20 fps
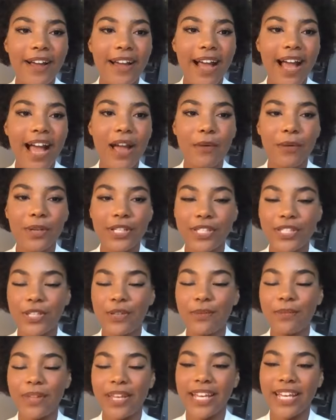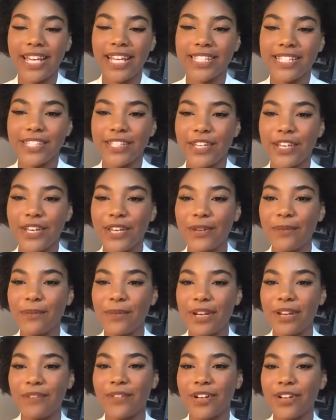I would assume like it's good
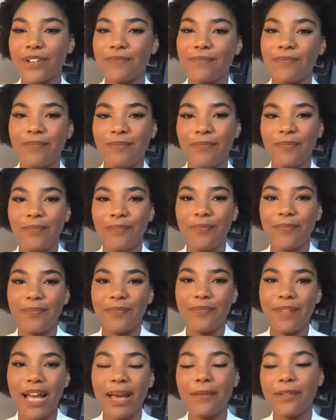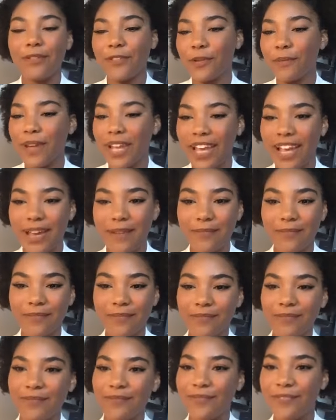whenever, I mean, for me,
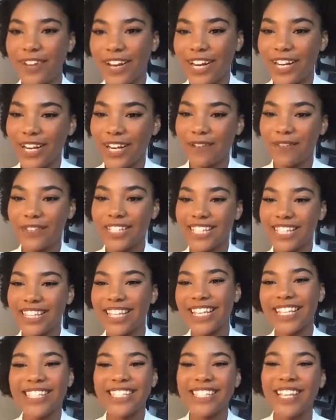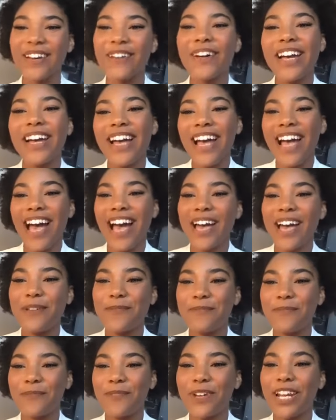I'm very novice at this. So
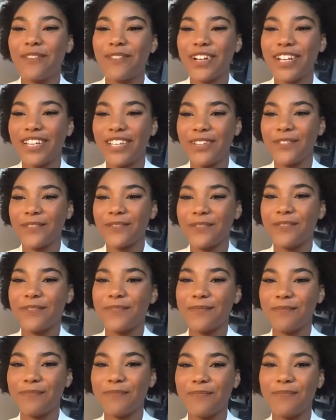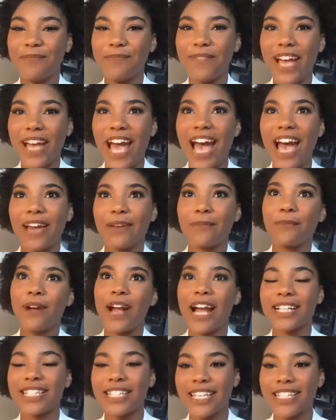whenever you've had
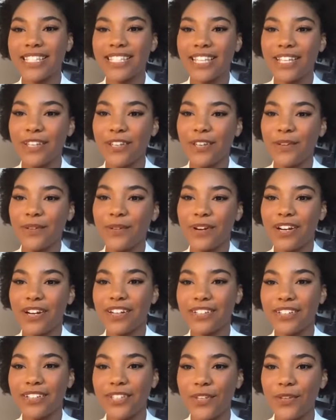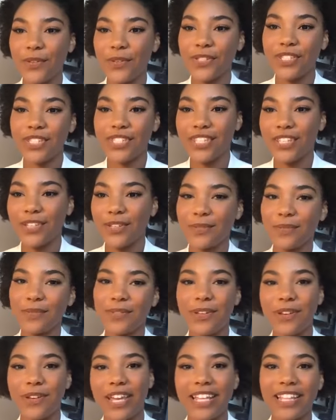practice and you are used to
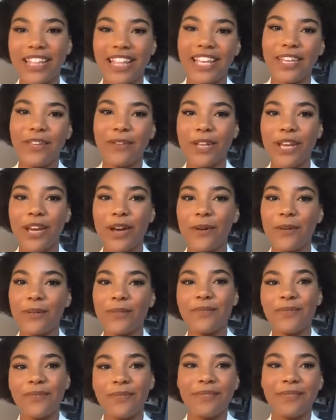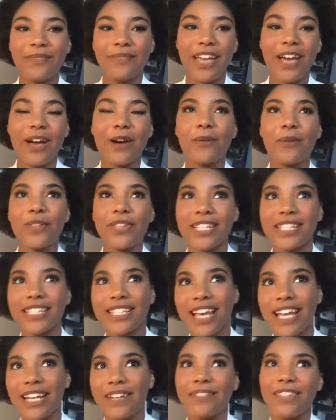doing it and like, oh, well, this
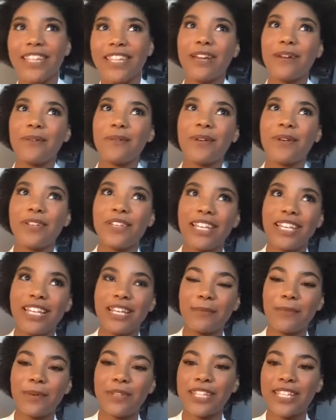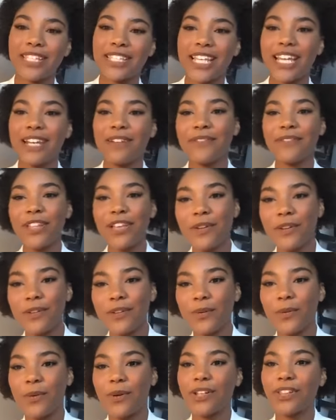kind of thing will end up with this kind of
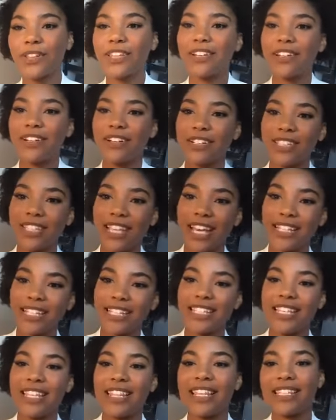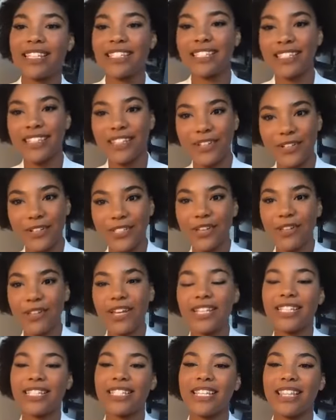loan, or lenders like to see this and lenders don't
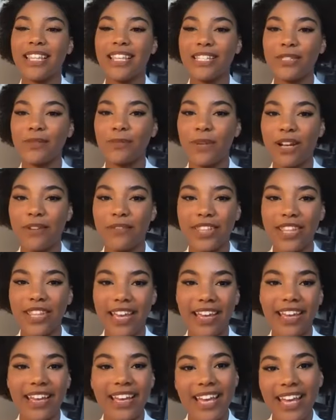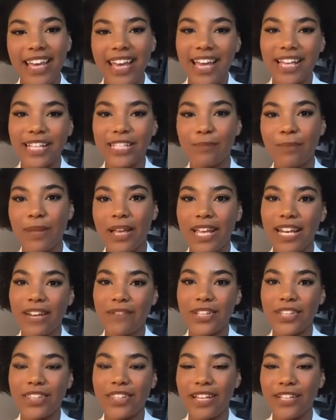like to see this. Whenever they explain
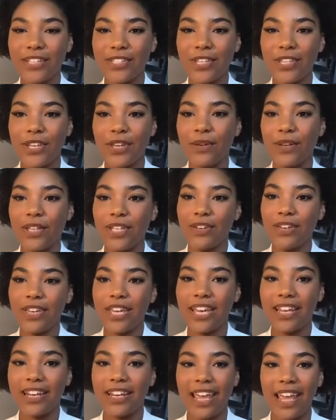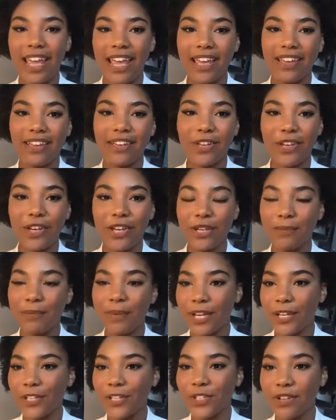everything to you and you get a good
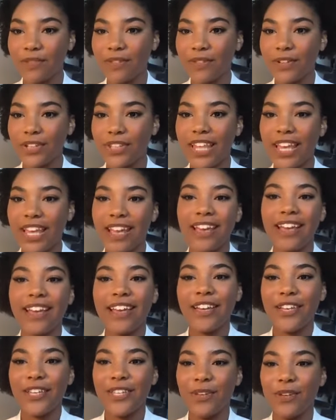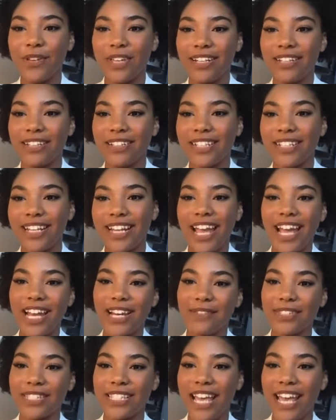picture of everything, you can kind
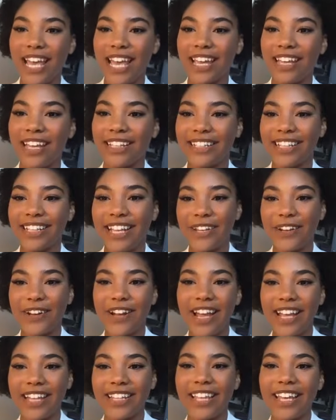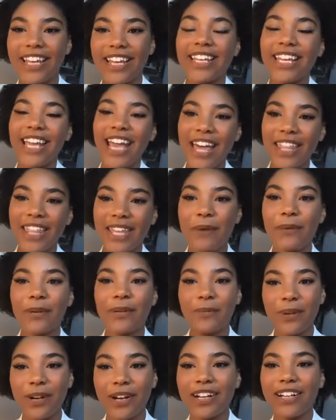of say in your head, like, yeah, that
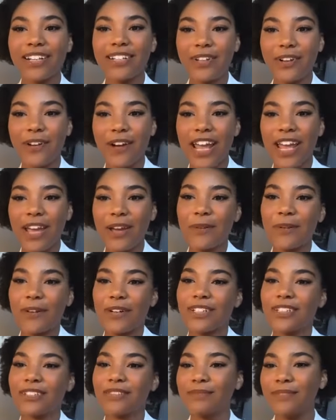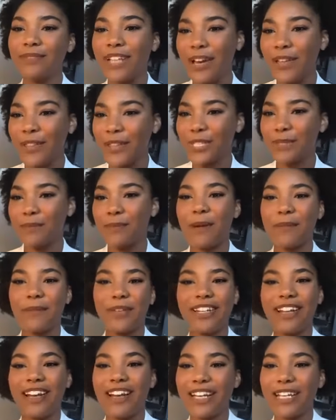would work great, or no, that's
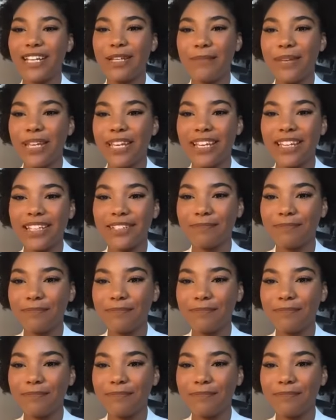probably not going to be.